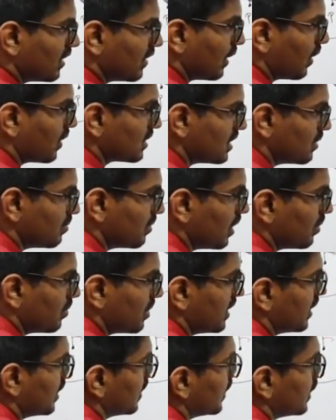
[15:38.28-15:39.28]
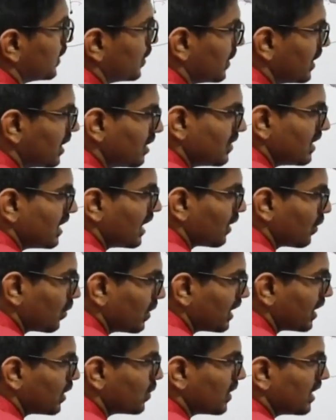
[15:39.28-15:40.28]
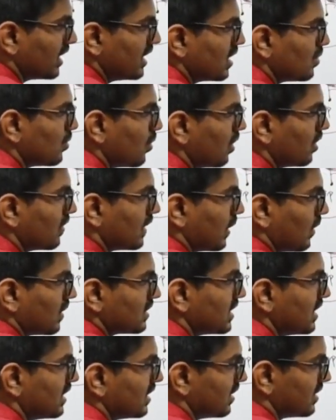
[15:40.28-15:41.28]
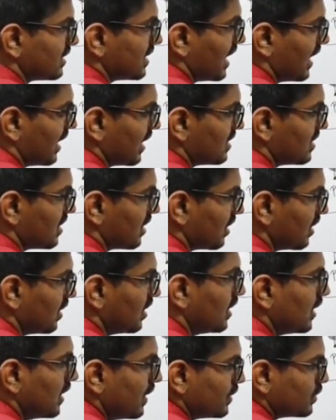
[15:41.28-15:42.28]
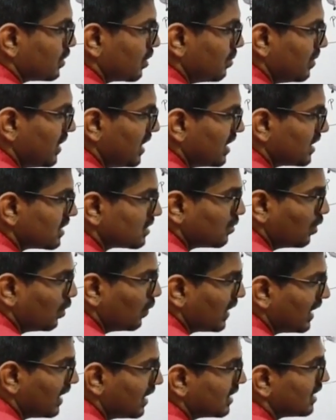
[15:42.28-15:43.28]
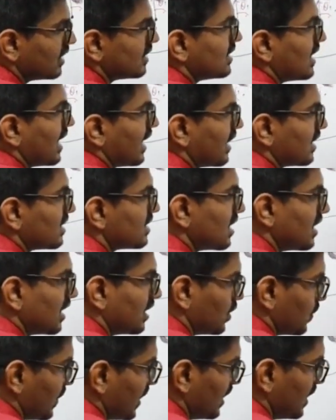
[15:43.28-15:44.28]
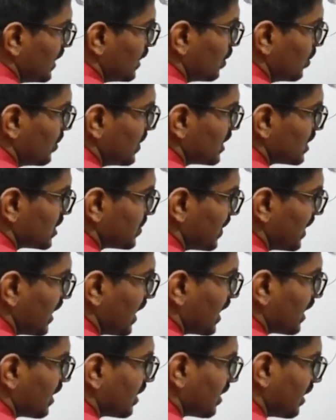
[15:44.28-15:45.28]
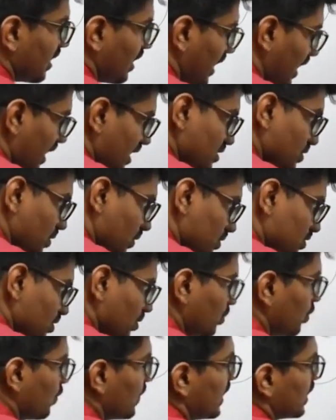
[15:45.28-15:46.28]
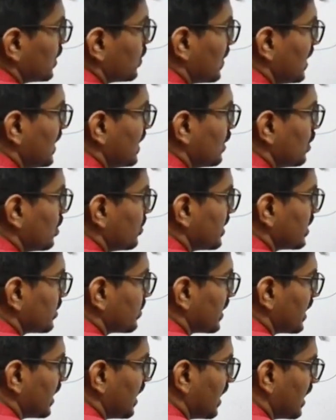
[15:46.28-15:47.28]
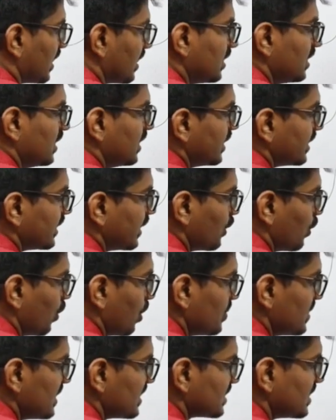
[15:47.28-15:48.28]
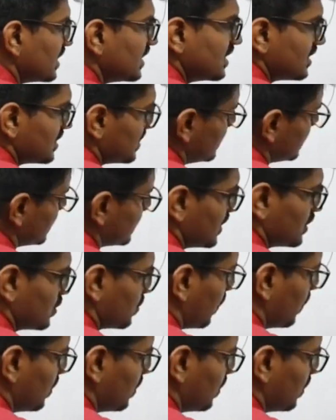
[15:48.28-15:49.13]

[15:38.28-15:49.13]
the velocity perpendicular to it, we are worried only about velocity in this direction. So B is moving in this direction at 20 kilometers per hour, A is also moving at 20 kilometers per hour, then obviously this distance